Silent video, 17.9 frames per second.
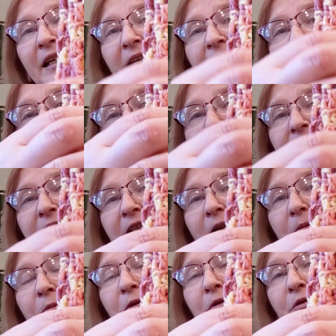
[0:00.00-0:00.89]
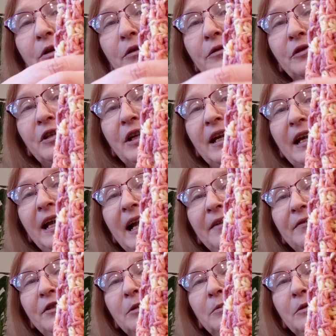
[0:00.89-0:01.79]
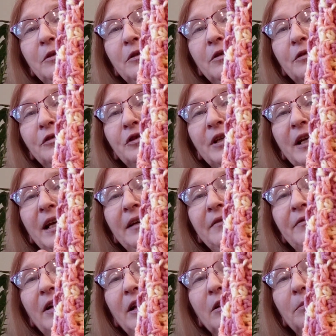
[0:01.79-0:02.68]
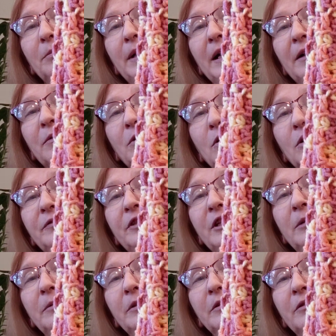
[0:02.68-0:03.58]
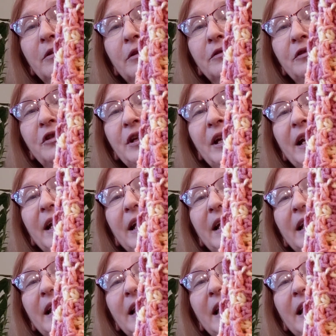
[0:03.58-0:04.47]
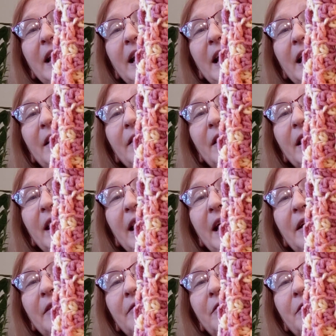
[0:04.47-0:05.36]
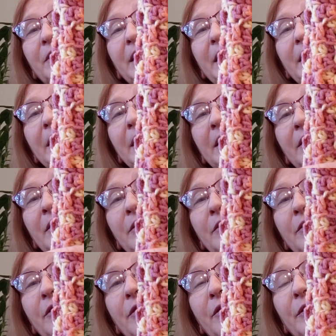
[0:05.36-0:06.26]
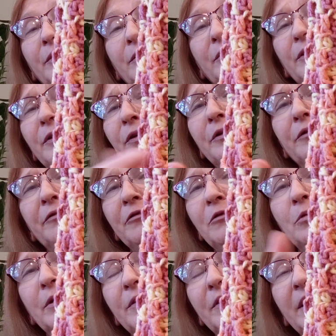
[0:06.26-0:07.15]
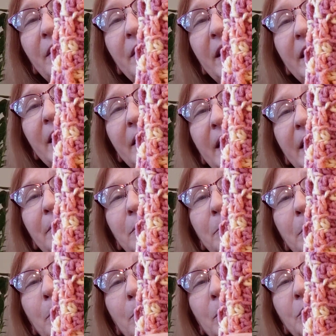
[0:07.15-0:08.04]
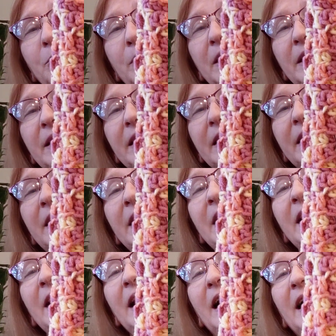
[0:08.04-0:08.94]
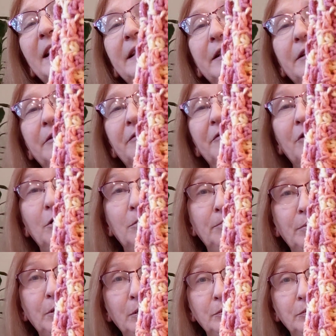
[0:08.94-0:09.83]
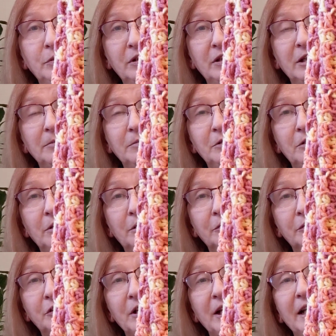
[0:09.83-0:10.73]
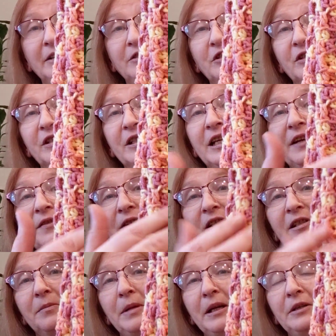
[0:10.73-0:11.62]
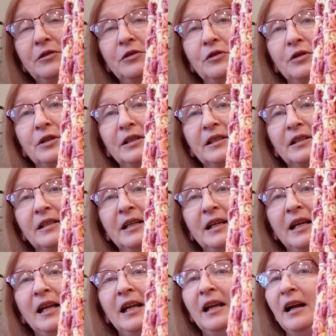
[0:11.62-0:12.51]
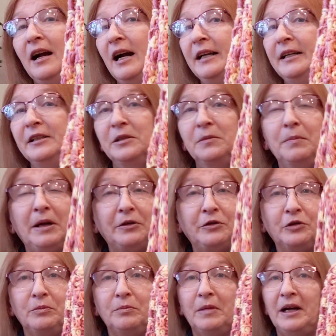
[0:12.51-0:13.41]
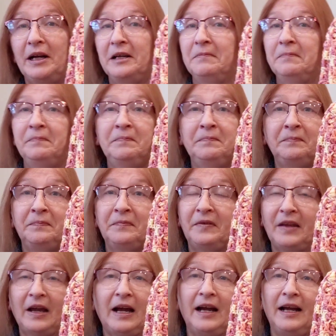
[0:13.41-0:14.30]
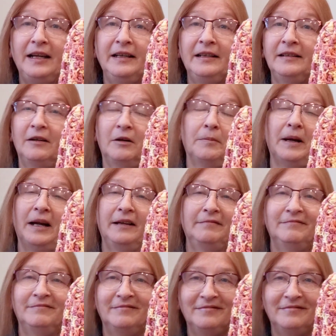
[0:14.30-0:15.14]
It's double crochet, half double crochet, followed by a row of double crochet, and then every 3rd or 4th, I think, I can't remember which one I did a front post double crochet just to give it some interest. I just measured my thigh, or my